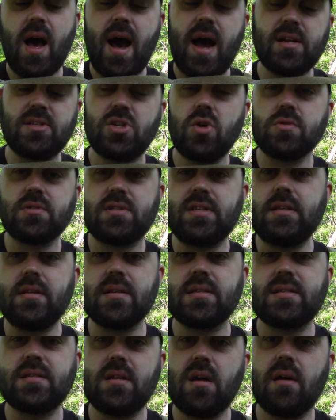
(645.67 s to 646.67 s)
I just don't see
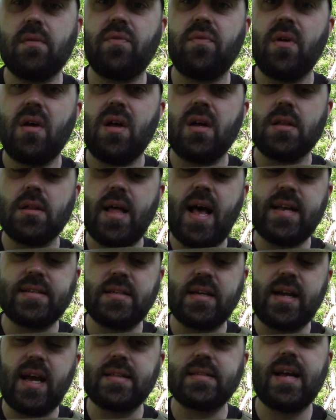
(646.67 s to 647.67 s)
this stuff
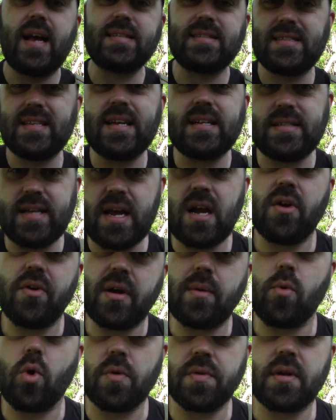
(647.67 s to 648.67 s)
lasting. I, I see it
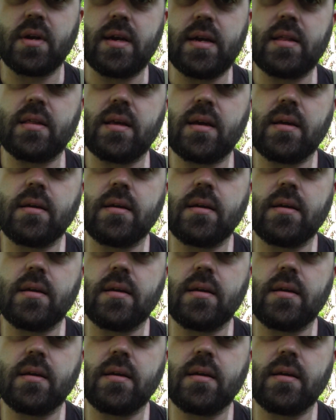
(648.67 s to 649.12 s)
tearing more than anything.